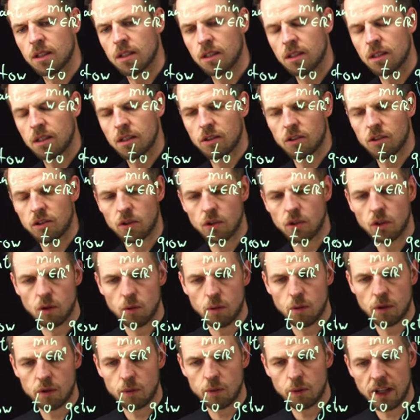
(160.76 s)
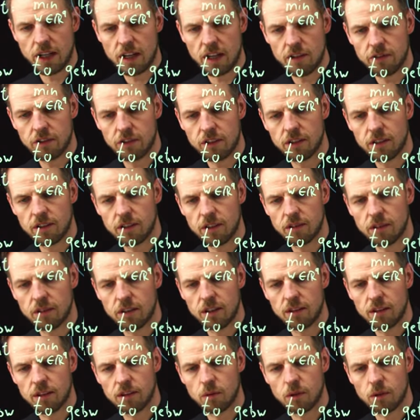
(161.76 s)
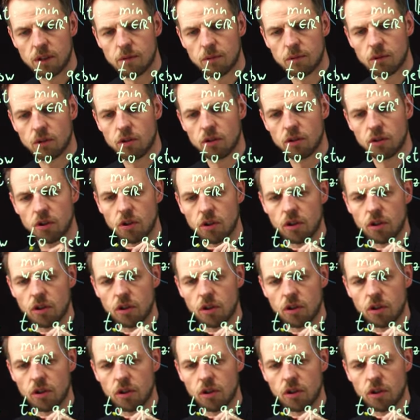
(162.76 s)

So what we have is, this is what I'm going to call